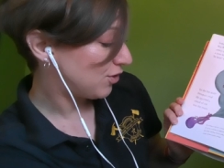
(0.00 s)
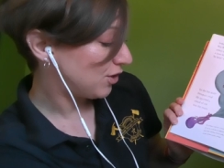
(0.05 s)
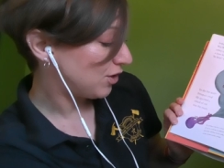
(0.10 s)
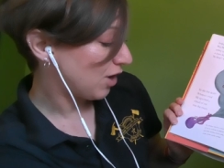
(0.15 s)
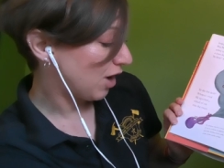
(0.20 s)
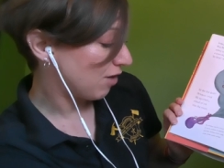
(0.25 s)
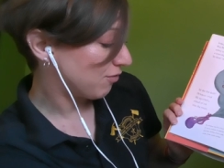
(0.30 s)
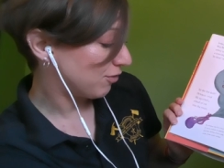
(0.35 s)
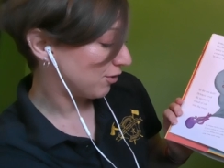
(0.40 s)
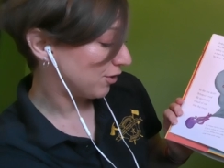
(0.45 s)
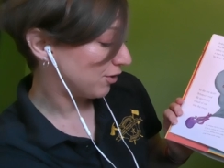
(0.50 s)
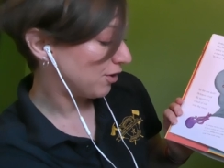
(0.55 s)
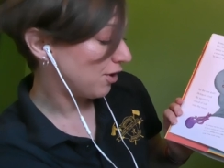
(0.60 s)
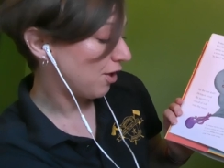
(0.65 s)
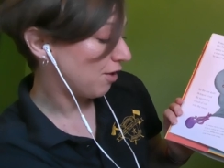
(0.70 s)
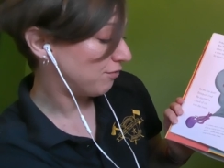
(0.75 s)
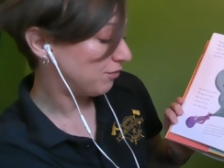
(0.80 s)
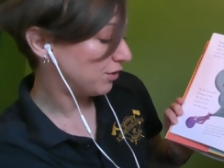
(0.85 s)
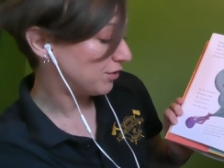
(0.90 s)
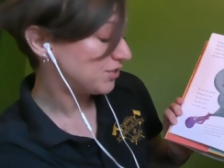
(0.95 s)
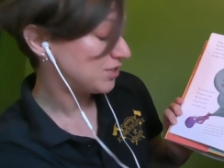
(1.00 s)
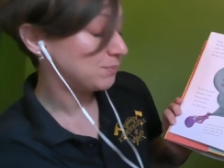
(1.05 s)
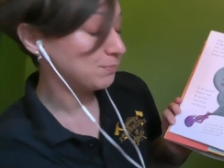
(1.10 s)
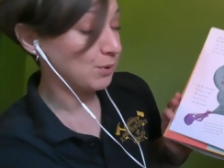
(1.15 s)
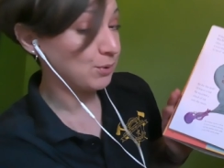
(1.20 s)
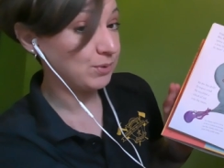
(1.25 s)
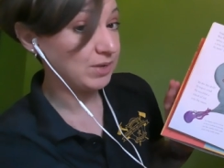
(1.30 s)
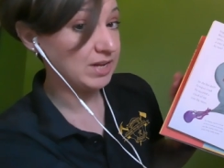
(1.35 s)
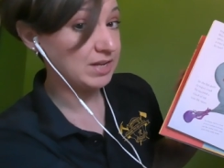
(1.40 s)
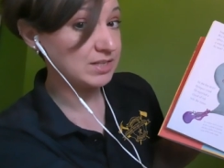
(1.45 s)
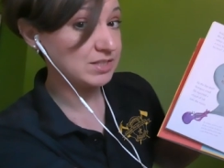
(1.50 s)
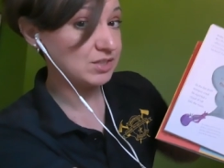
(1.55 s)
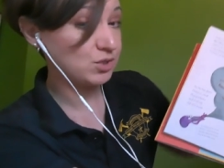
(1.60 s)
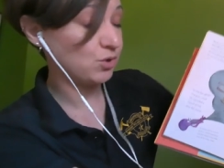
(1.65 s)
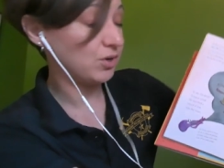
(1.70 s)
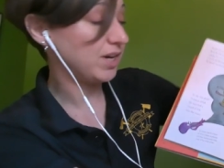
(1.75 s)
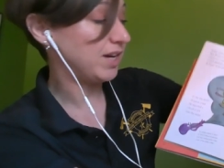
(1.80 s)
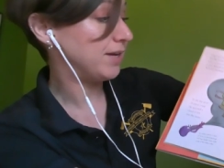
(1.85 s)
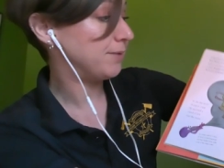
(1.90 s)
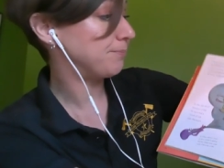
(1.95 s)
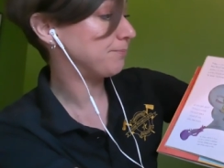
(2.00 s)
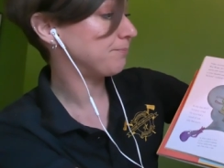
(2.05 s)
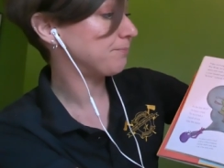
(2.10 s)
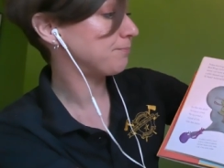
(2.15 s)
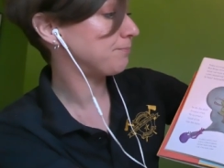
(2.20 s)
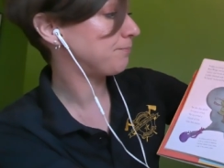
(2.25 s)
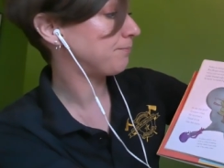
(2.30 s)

the cover of the smoky screen.